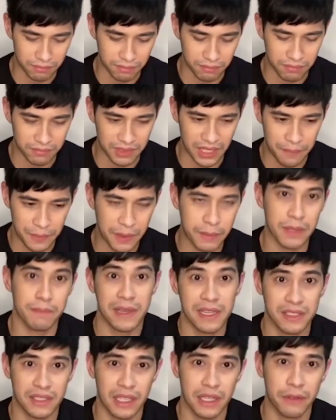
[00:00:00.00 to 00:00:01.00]
something about
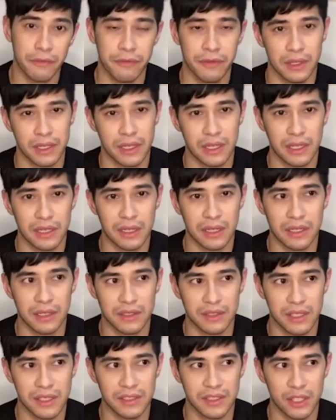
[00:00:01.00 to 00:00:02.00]
myself,
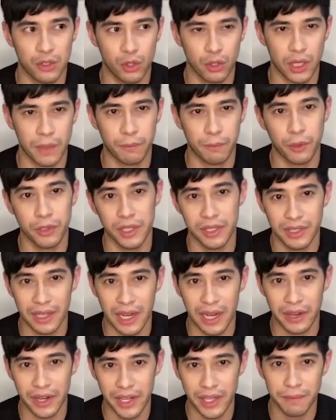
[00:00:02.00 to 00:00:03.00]
na since I took up
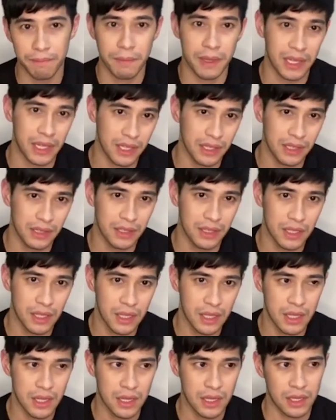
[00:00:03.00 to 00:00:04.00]
culinary in Benilde,
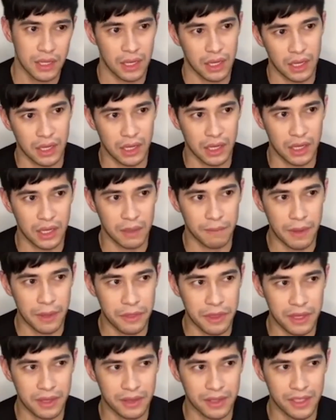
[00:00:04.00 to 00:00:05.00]
um, I
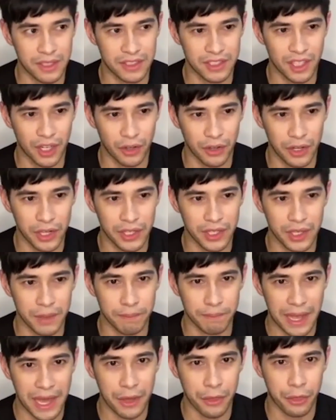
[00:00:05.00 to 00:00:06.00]
think this is the real
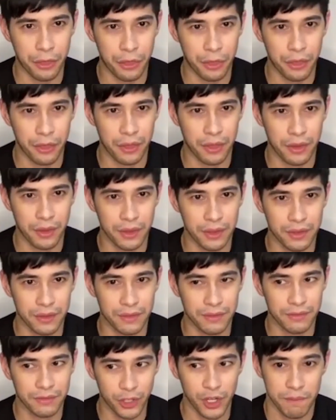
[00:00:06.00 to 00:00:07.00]
path
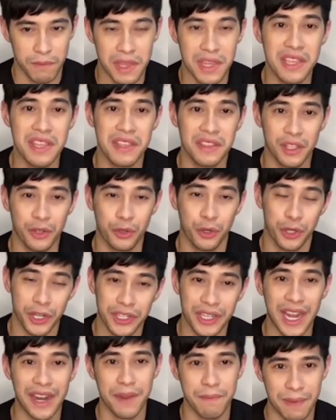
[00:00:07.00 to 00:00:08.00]
for me, the
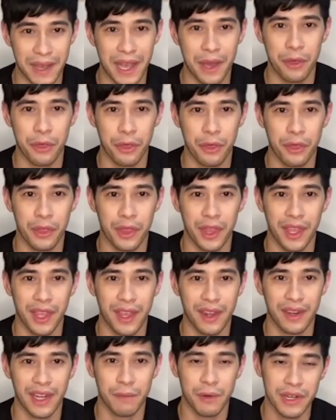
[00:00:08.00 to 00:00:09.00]
culinary path,
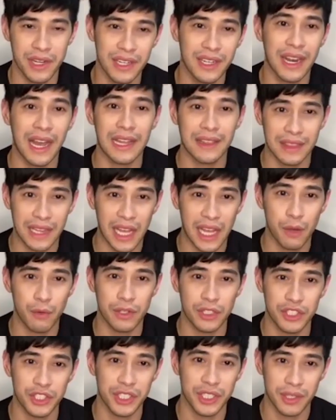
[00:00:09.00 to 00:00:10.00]
and I'm really glad now
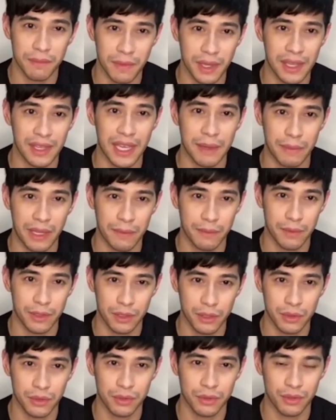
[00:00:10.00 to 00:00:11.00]
with G M A I'm
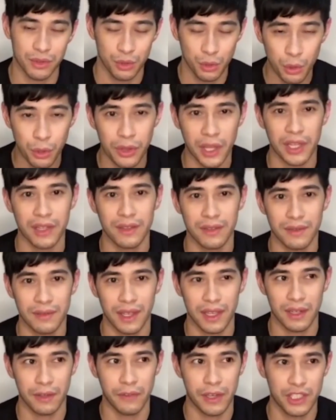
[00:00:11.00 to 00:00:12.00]
able to do
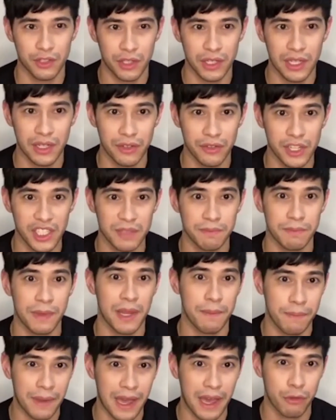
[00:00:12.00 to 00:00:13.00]
that and eventually reach
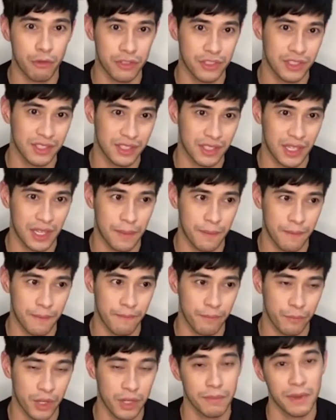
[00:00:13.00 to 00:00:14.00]
my path, which is um
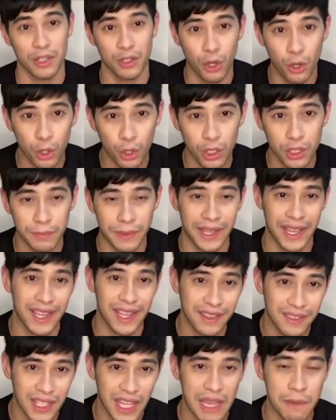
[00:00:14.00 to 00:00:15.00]
or my goal, my
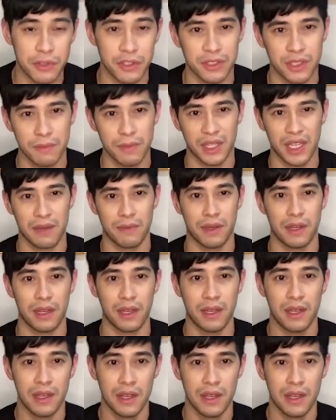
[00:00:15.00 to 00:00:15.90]
end game, which is to become a